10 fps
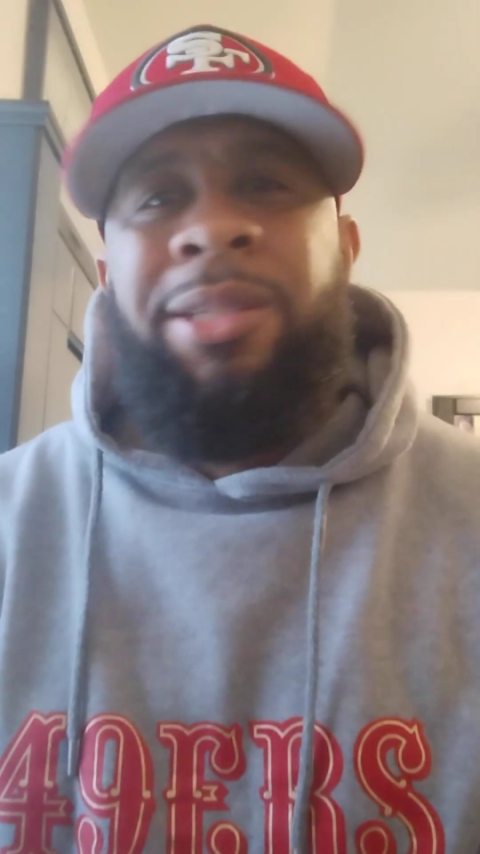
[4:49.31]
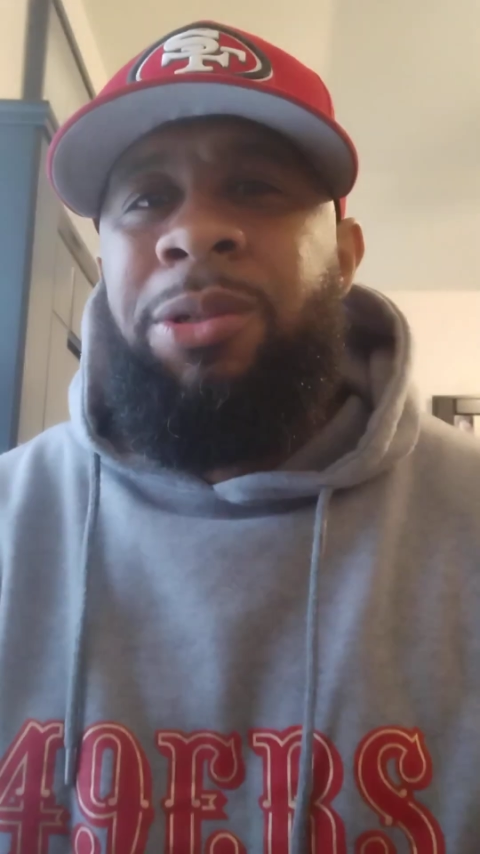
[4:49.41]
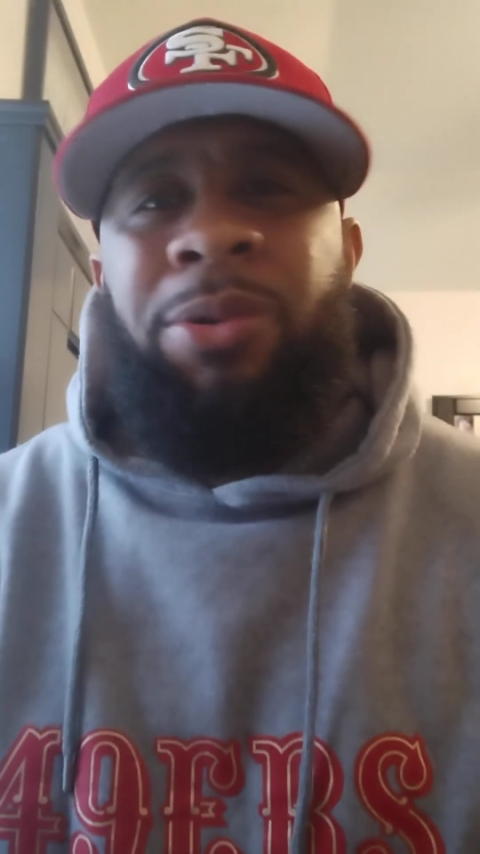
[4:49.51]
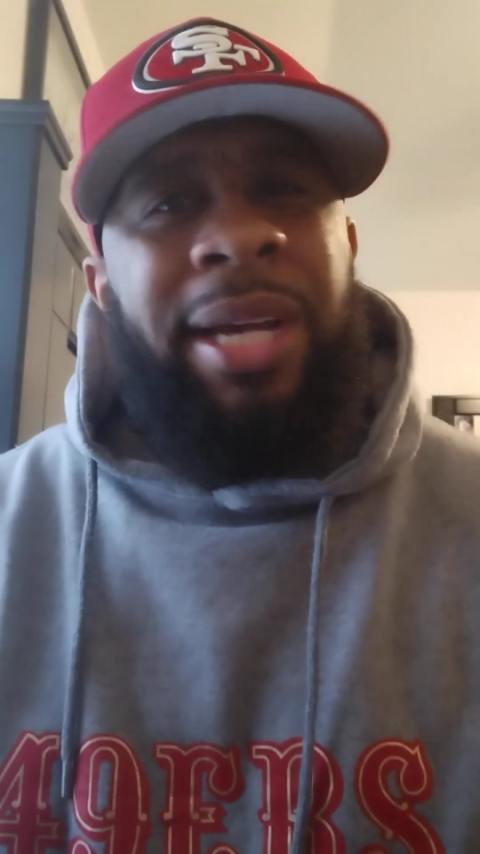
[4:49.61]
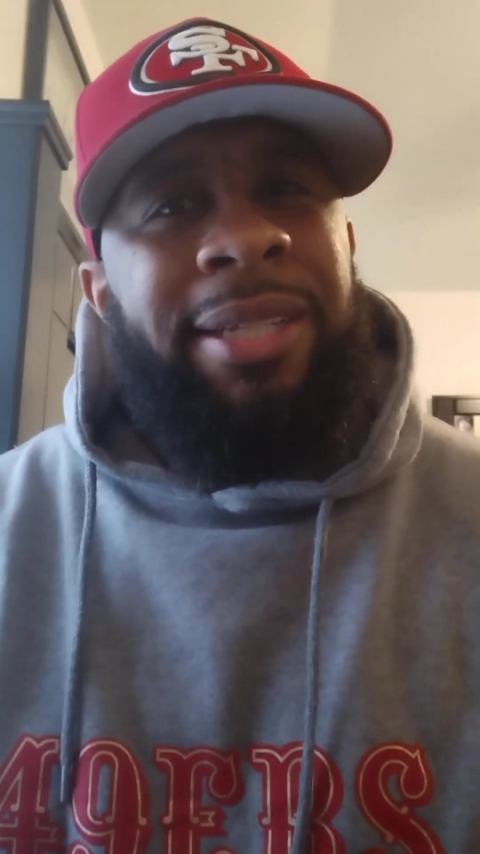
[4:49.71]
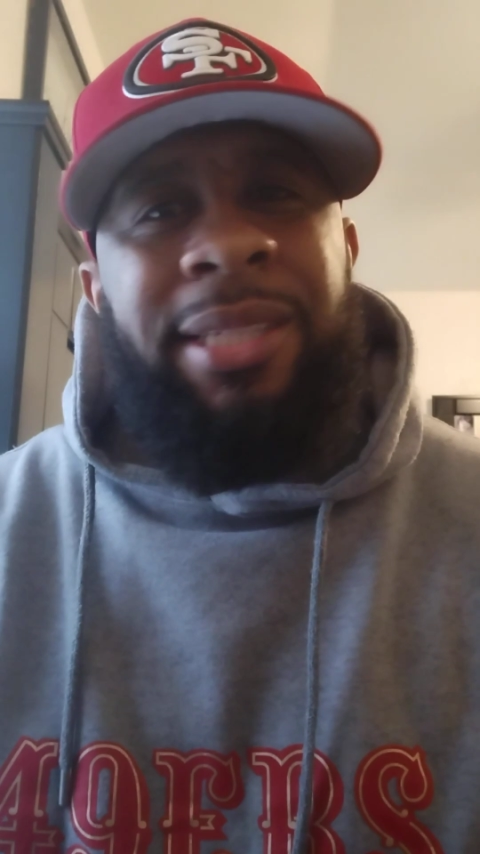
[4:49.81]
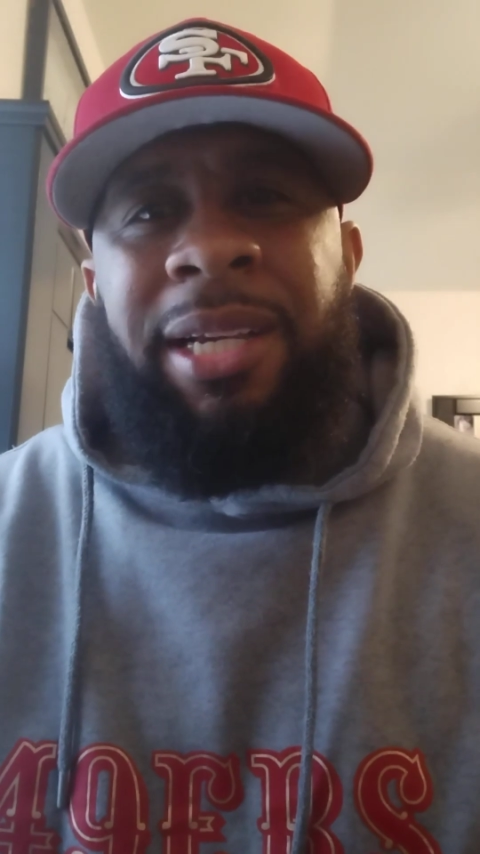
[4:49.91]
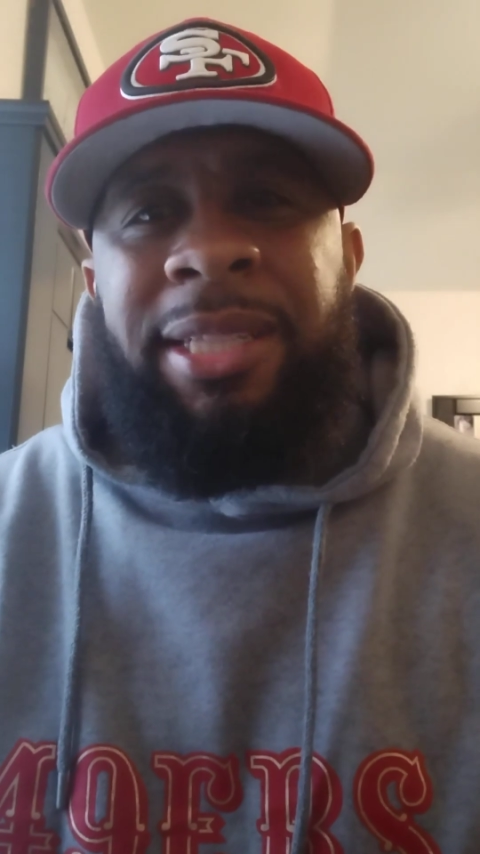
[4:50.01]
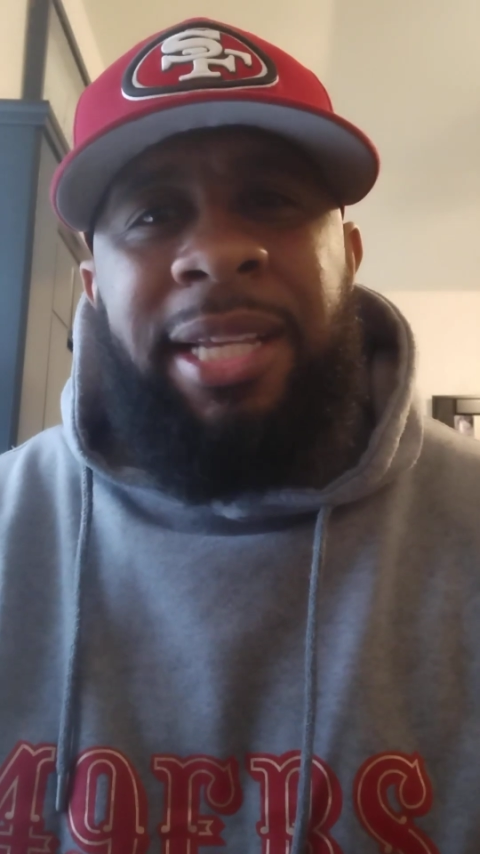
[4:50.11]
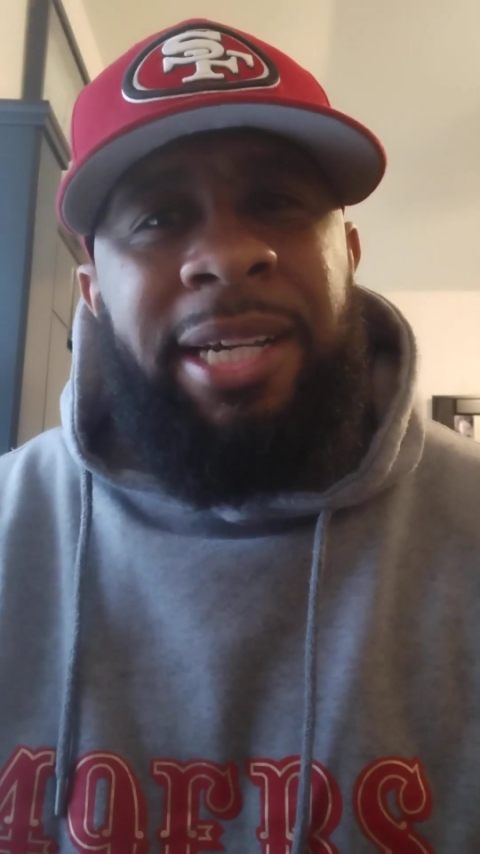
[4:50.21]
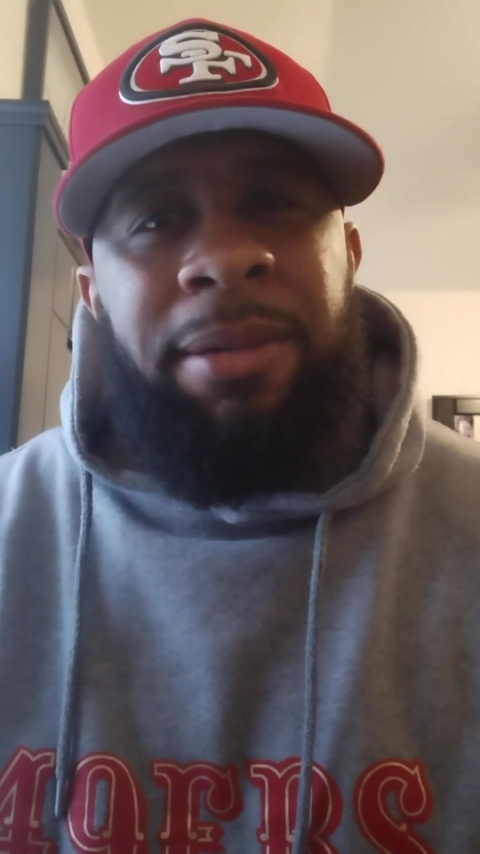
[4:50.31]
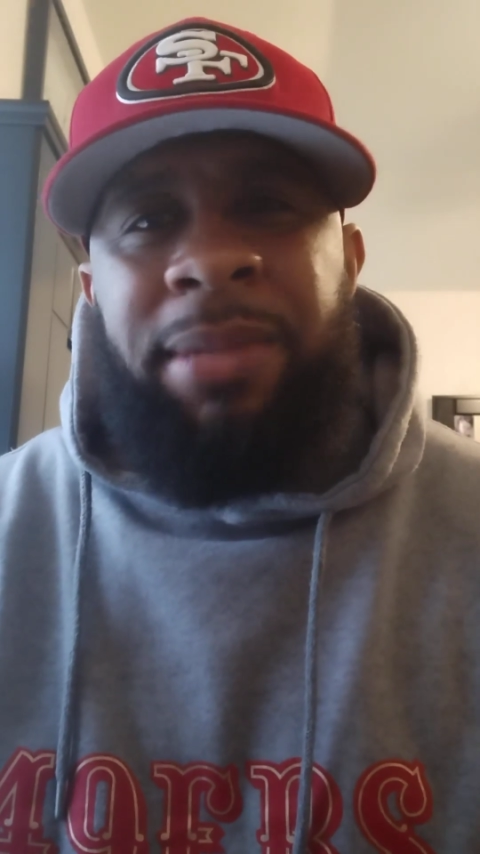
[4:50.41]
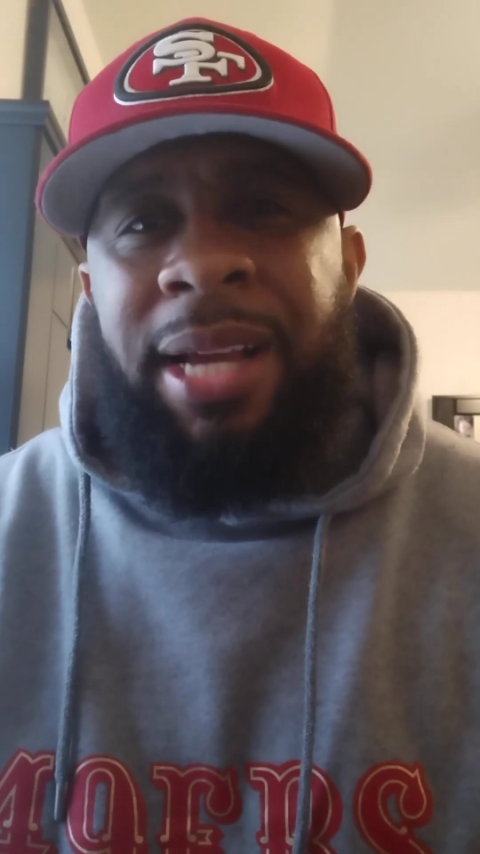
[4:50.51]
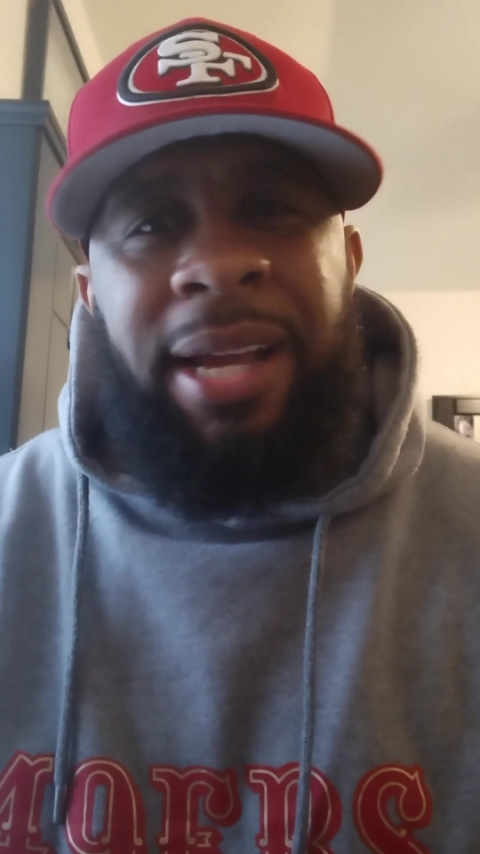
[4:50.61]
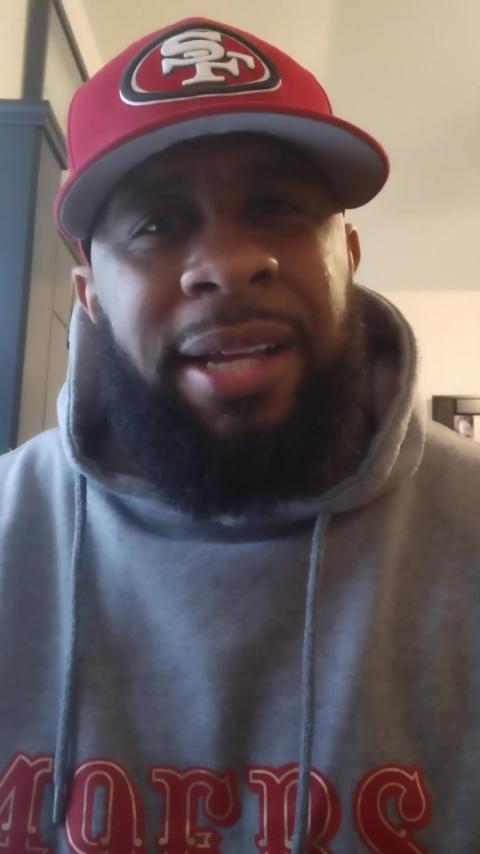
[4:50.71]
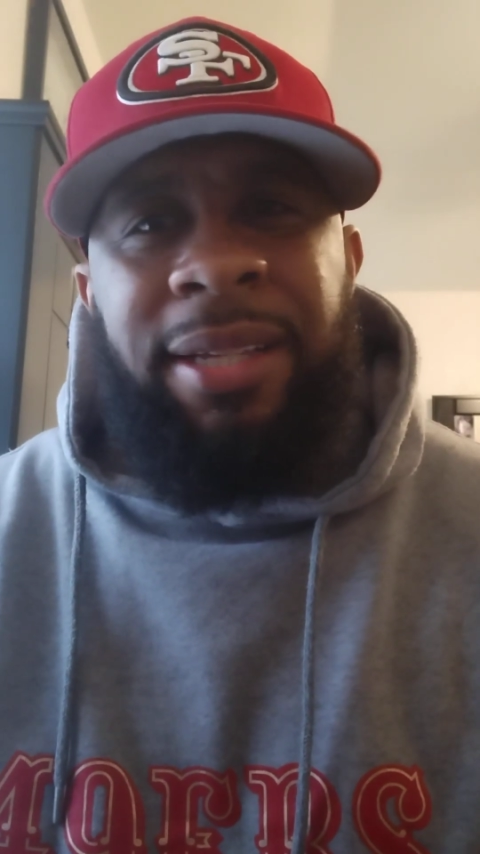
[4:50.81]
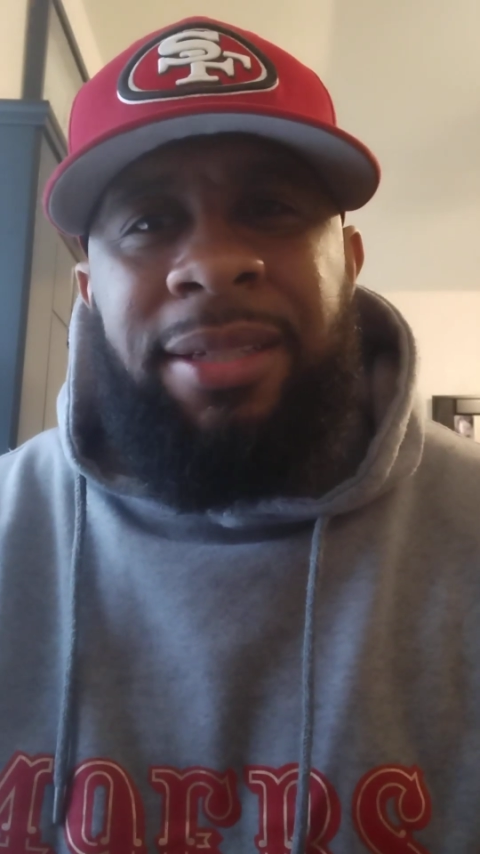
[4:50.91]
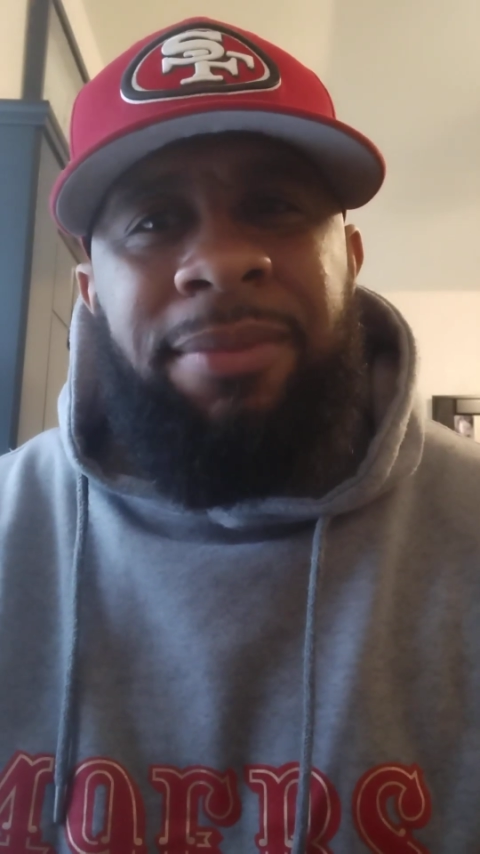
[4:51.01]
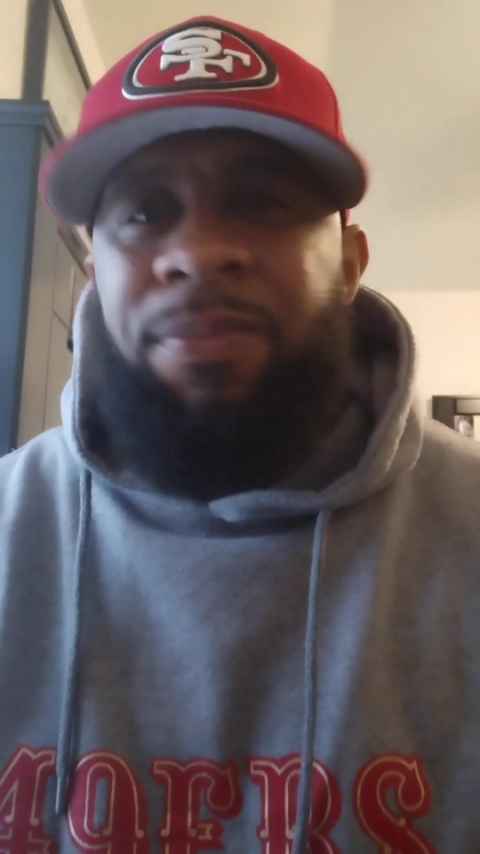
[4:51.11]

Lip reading: you can't say a damn thing.